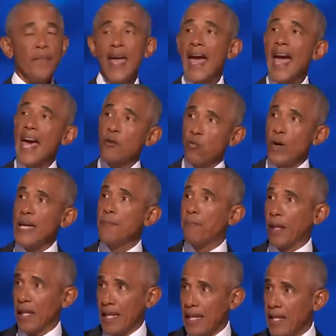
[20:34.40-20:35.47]
And we
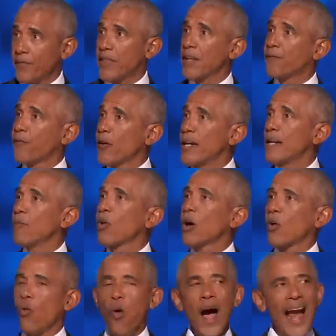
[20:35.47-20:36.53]
believe that freedom
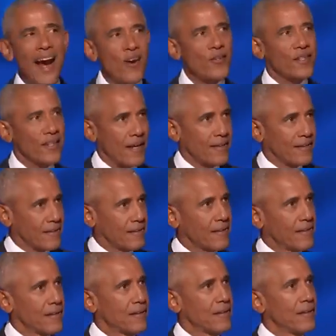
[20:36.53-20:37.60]
requires us
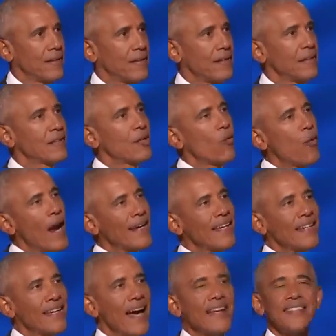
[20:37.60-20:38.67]
to
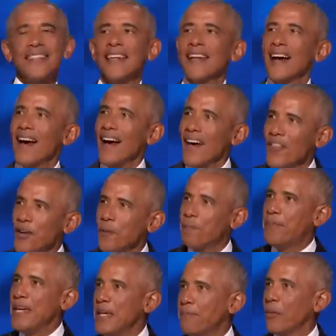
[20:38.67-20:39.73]
recognize that other
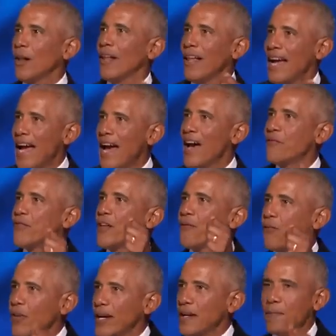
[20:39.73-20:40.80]
people have the
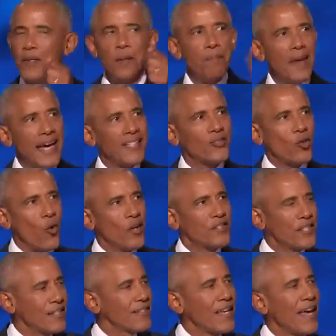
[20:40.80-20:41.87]
freedom to make
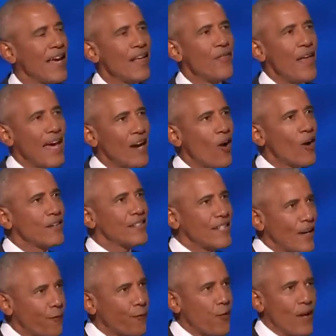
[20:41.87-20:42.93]
choices that are
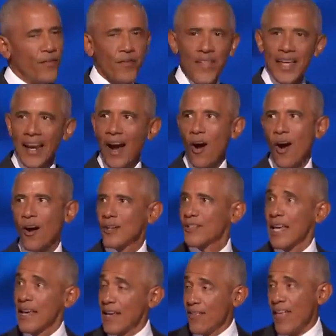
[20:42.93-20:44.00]
different than ours.
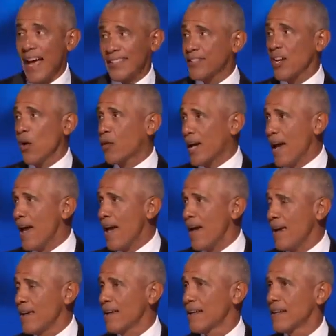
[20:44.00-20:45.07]
That's okay.